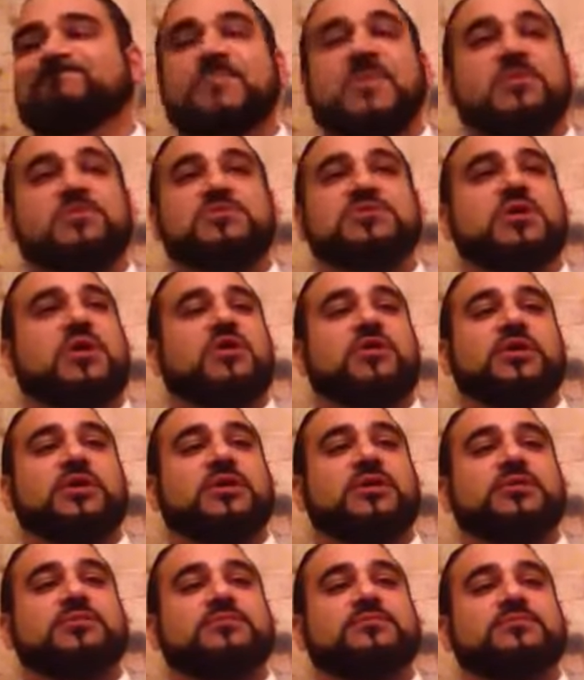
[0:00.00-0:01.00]
I'm sorry.
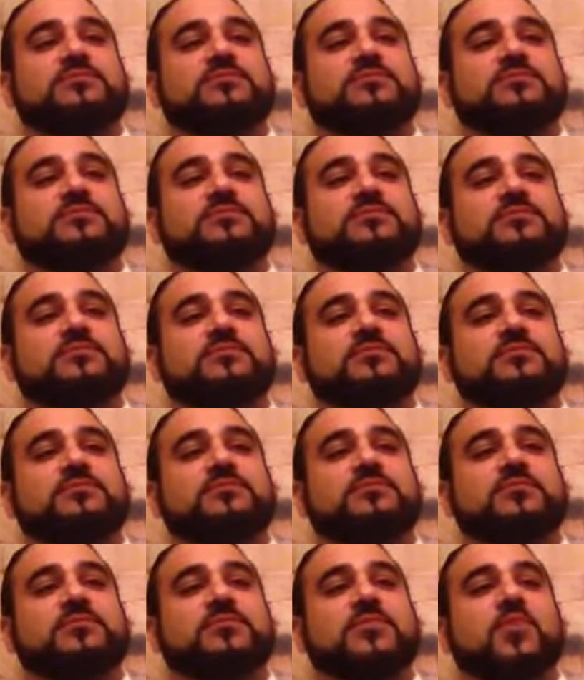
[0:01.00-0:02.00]

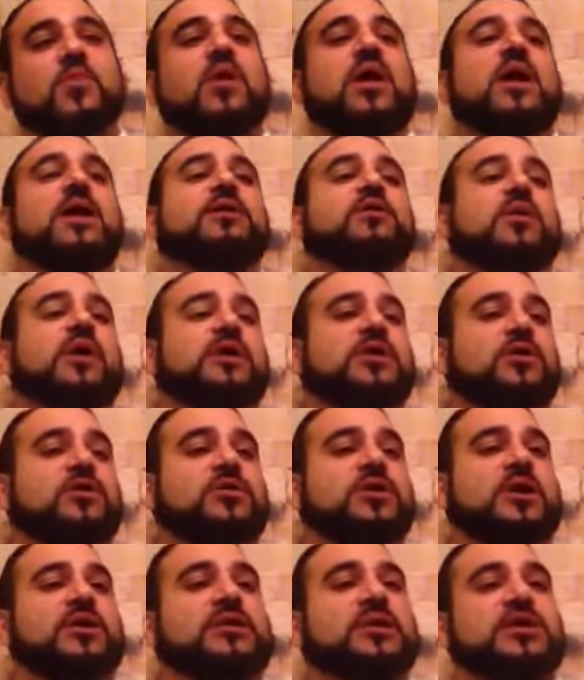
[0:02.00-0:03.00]
Why do I know
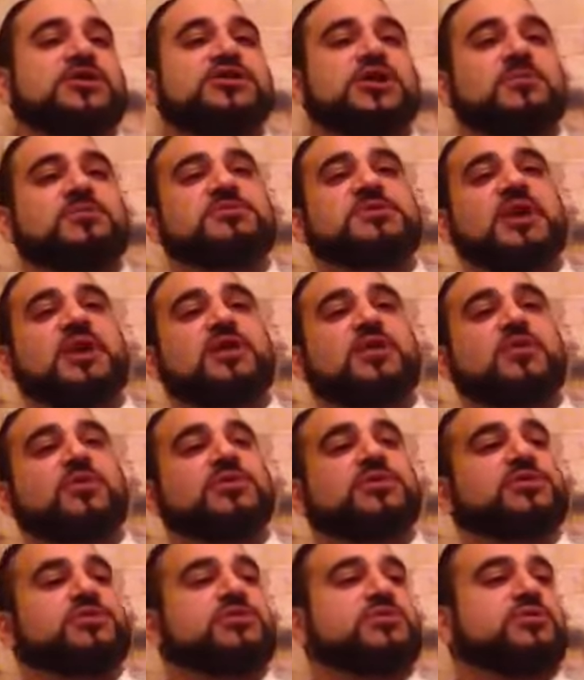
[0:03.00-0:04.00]
that Hashem is not
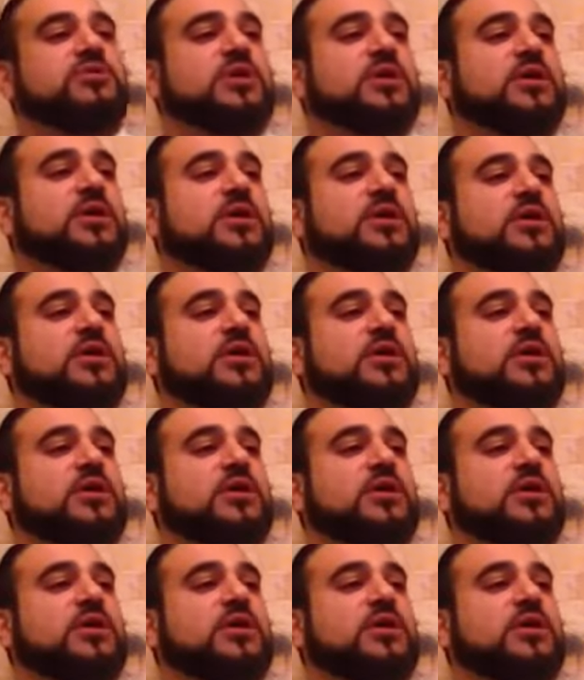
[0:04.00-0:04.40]
going to